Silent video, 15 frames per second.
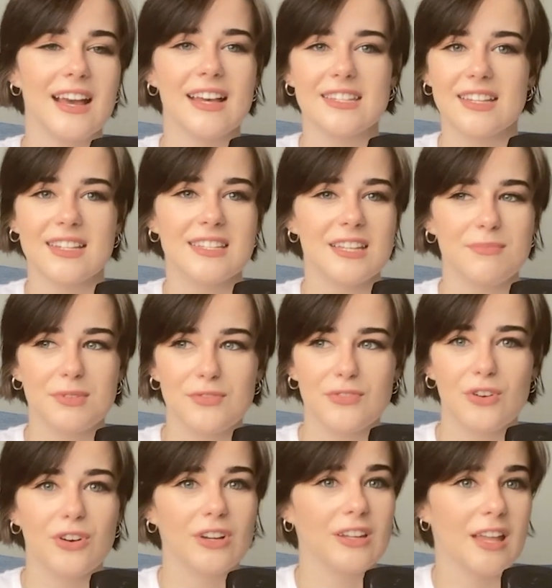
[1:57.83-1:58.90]
as I said
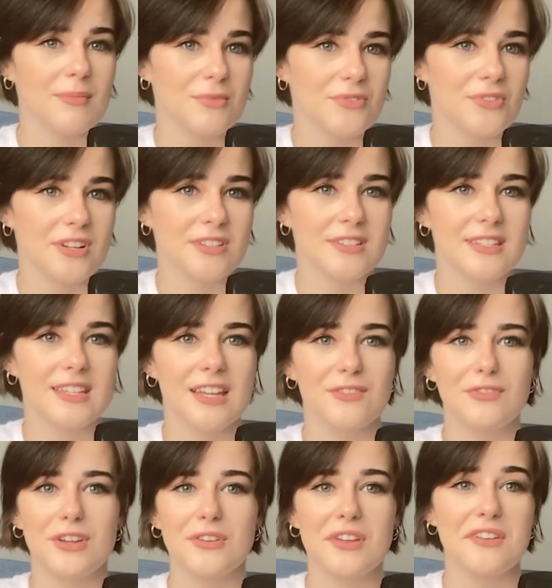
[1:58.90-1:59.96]
before, glamorous and
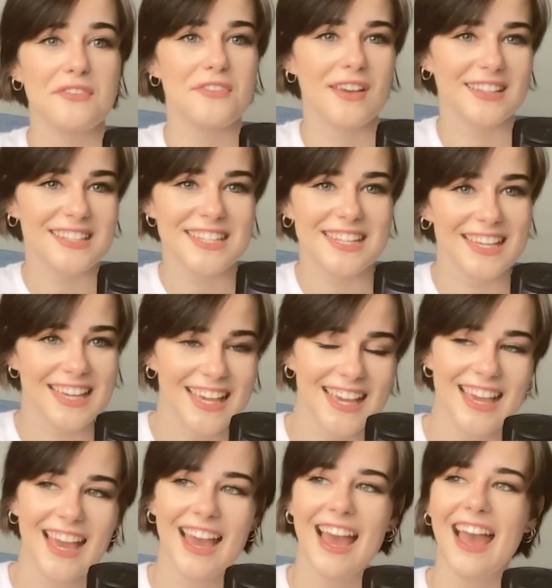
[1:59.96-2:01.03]
very
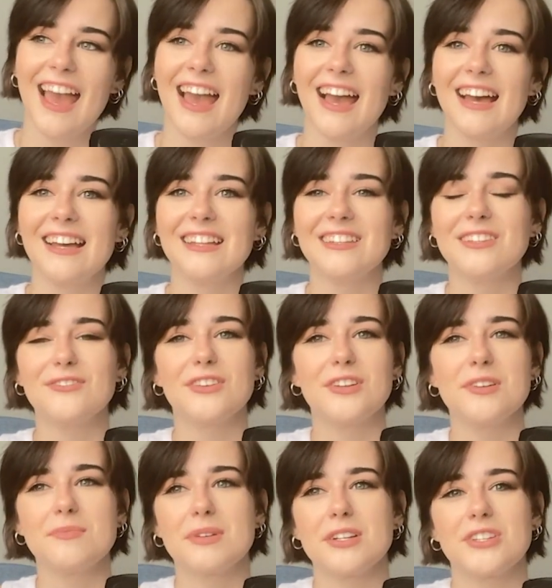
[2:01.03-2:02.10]
fancy and very
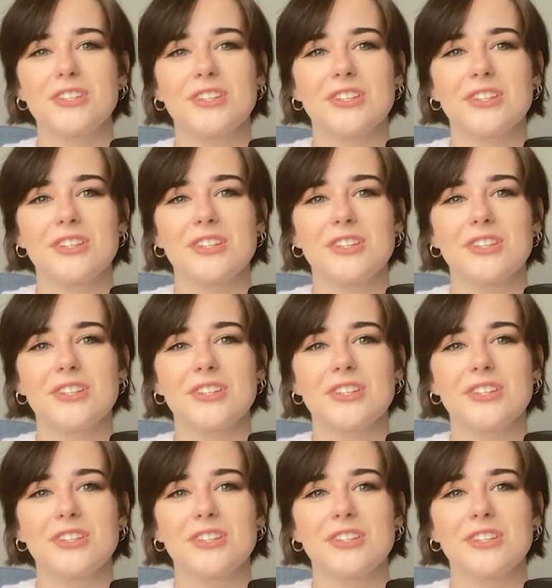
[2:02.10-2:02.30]
much